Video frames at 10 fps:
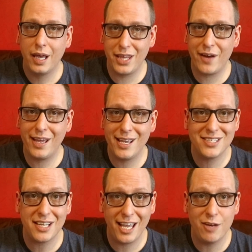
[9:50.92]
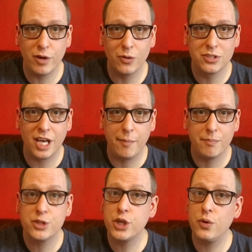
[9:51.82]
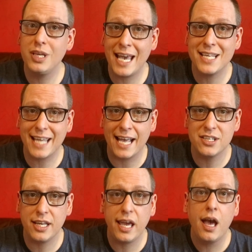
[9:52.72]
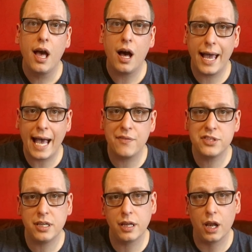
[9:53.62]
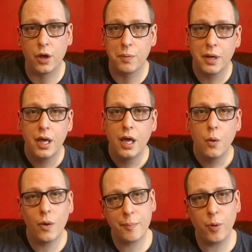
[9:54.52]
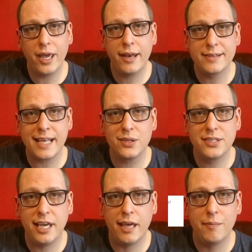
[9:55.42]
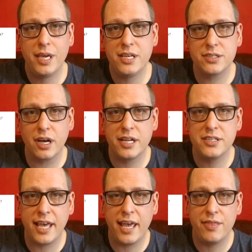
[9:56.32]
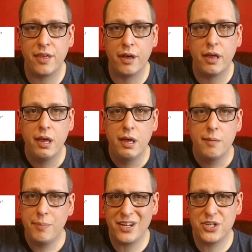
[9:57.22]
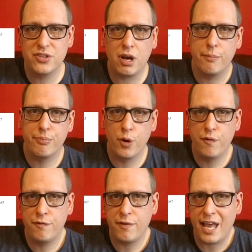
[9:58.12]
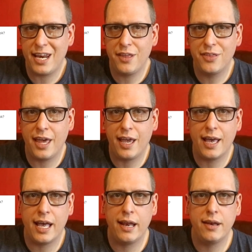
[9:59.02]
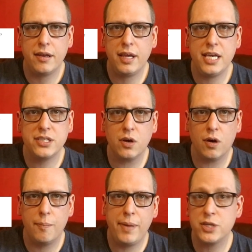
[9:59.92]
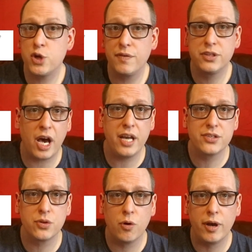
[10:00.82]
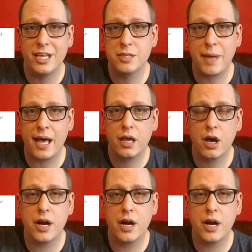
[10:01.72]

And there it is in real time. So yes, Gasly, I have seen the globe. When I pointed this out to him, he started saying that pictures aren't proof of anything, and he's got a picture of a dinosaur in his back